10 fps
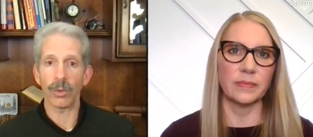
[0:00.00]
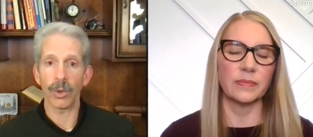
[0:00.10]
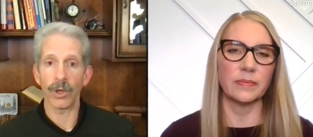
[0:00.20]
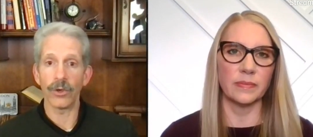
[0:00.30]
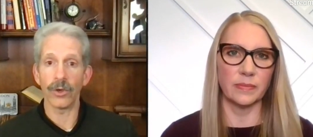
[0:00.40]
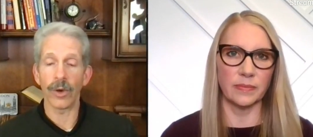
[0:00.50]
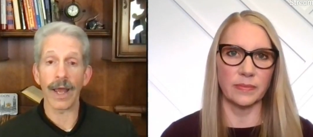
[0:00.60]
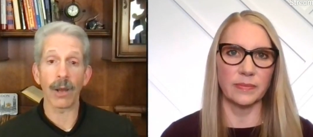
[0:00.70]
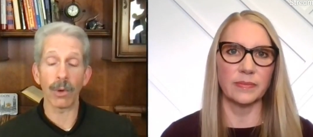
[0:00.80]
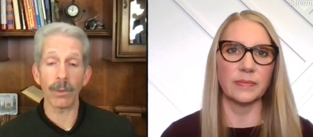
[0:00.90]
Speaker 1: we want to do.
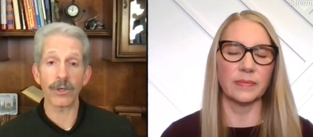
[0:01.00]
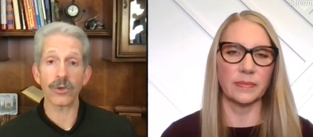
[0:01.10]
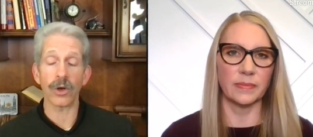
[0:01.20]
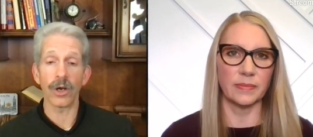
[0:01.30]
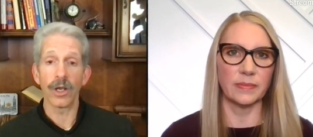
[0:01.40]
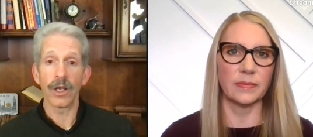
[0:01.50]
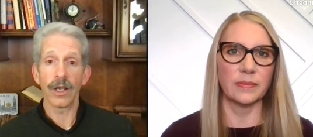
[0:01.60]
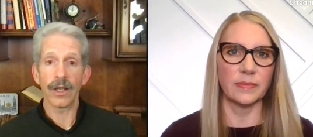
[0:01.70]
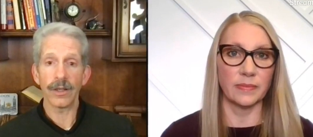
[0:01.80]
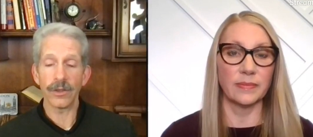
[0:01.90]
And I want to make sure
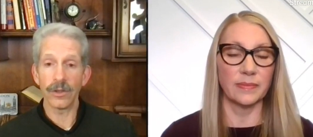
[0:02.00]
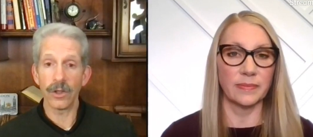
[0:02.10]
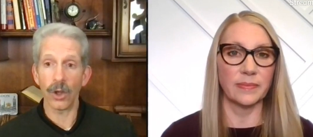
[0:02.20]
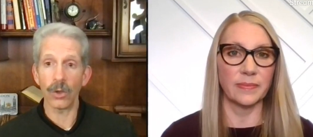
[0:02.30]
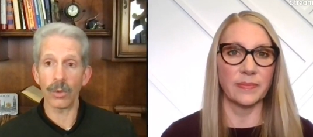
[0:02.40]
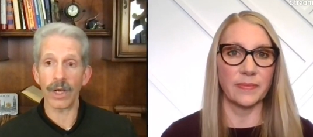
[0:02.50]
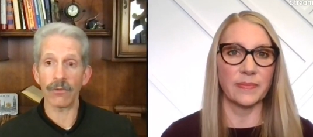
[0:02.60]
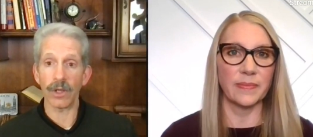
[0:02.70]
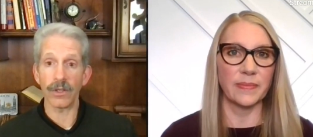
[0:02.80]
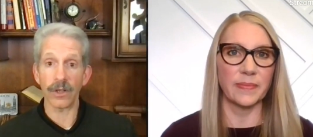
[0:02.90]
the only one that
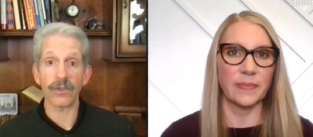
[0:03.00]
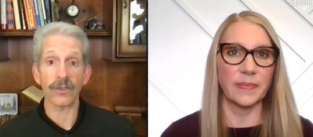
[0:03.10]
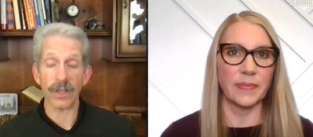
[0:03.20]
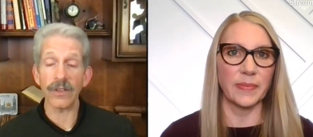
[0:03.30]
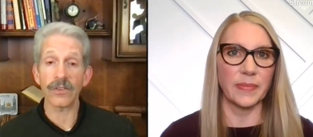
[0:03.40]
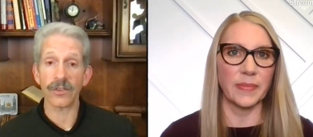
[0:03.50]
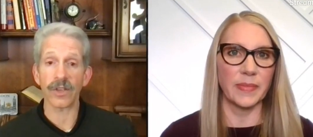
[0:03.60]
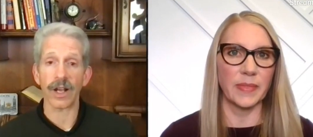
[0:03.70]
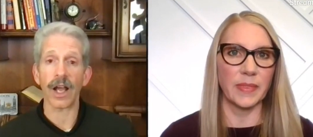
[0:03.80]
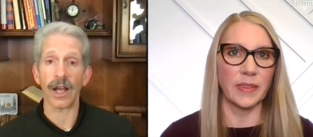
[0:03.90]
really does this is the
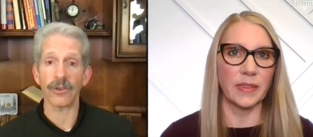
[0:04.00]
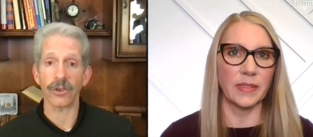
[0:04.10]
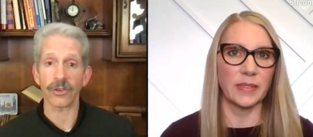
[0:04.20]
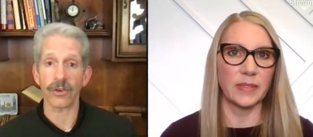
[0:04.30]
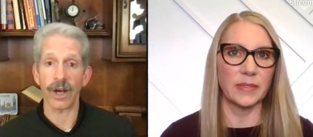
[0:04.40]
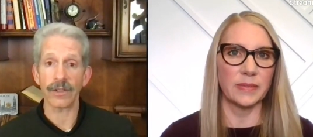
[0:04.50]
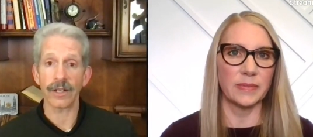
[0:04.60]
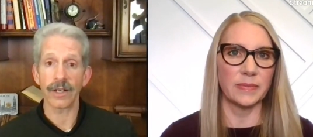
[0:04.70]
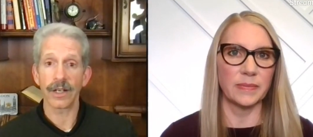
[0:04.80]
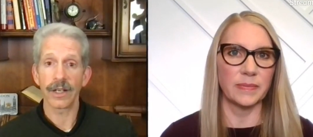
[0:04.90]
psychiatrist, correct?
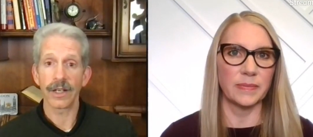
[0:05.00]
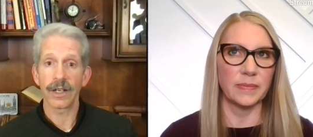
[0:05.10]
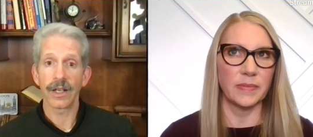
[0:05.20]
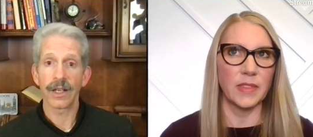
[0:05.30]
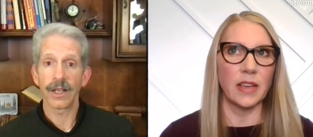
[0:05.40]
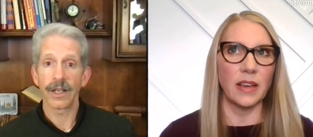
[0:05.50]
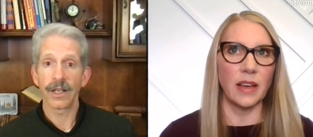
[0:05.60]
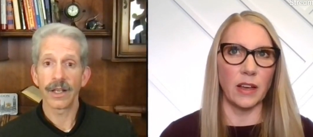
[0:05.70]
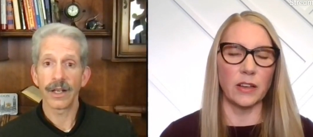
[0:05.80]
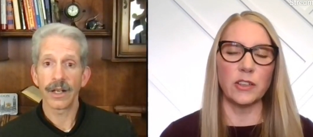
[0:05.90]

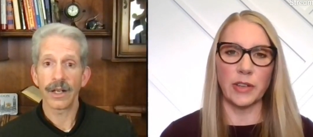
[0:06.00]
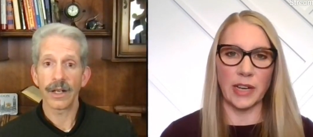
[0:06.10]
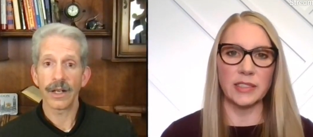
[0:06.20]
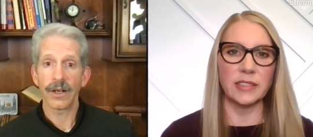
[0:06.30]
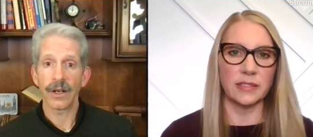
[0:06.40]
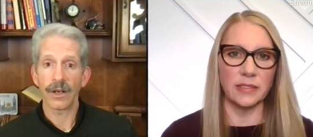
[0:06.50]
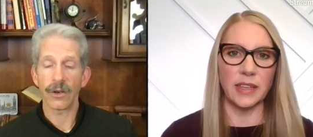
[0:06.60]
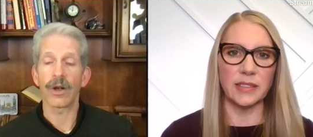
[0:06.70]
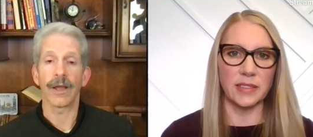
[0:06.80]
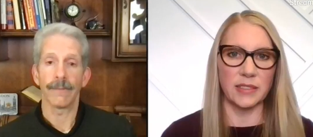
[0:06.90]
Uh,
Speaker 2: correct.
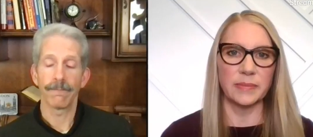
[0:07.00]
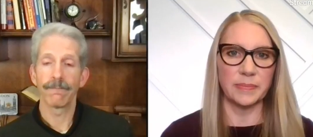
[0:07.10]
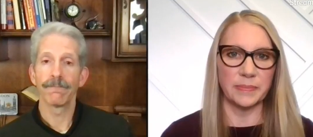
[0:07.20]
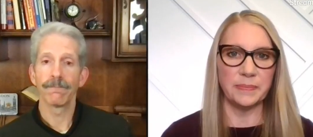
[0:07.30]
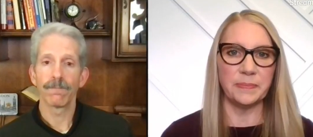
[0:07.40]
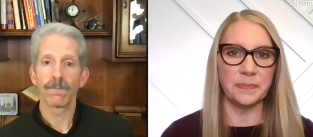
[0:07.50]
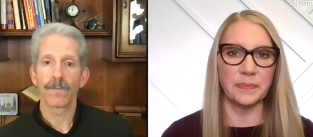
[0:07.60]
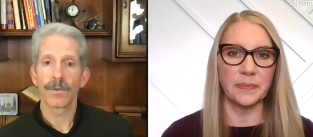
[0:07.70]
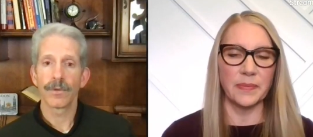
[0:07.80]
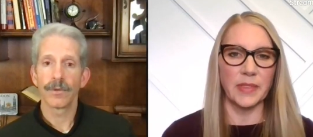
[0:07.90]
Yes. Mm-hmm.
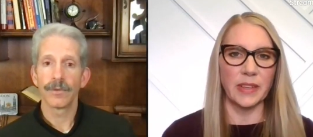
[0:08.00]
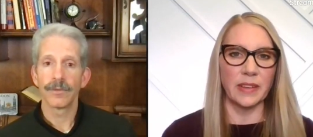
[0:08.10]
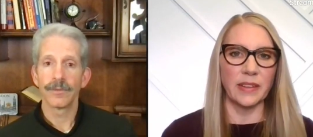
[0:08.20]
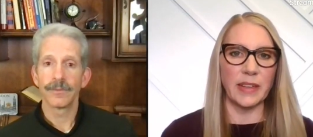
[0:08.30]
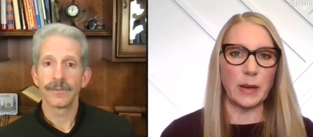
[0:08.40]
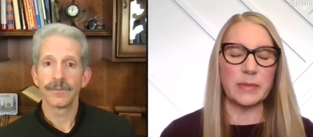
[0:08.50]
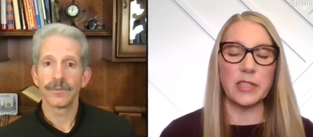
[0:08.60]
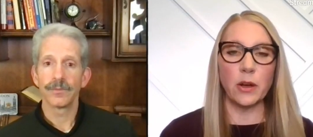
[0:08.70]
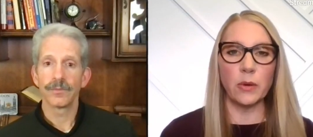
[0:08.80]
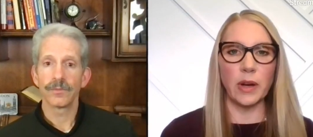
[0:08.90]
Yeah.
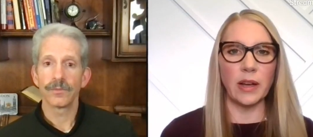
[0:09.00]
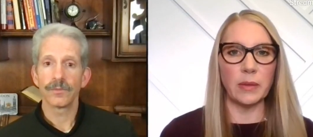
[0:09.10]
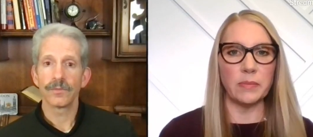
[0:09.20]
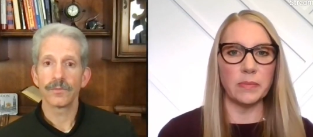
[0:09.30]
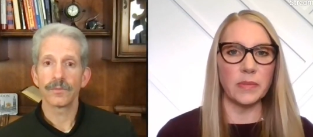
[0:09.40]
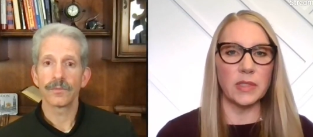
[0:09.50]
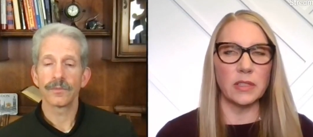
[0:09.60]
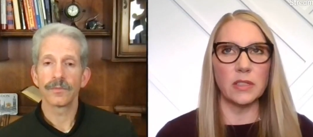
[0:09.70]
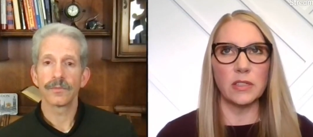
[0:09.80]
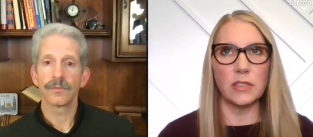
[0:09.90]
So, um,
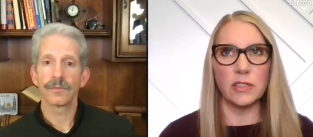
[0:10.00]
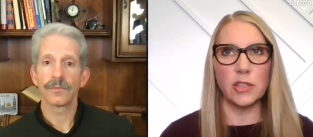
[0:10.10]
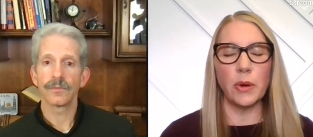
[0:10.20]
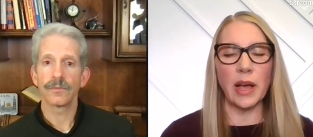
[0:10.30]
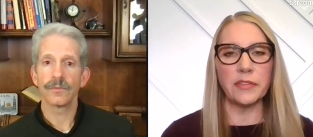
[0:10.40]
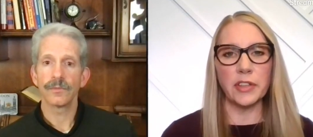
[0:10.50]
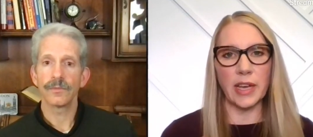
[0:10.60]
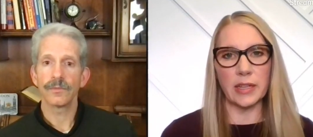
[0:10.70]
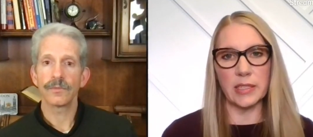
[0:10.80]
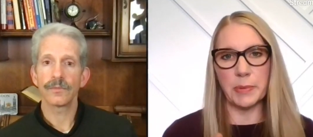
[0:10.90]
so after
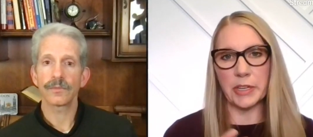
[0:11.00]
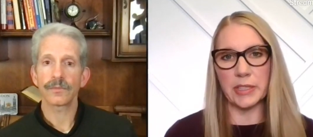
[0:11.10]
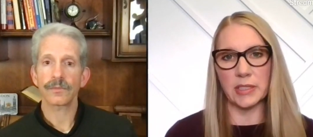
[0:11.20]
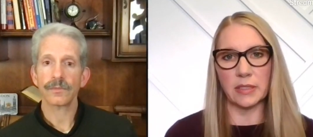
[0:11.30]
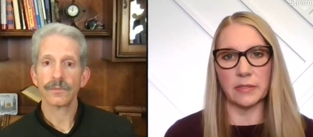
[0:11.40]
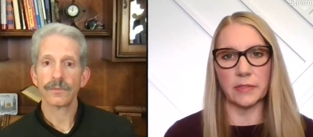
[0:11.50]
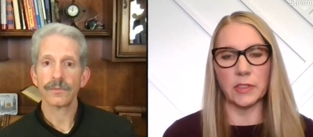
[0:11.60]
that experience of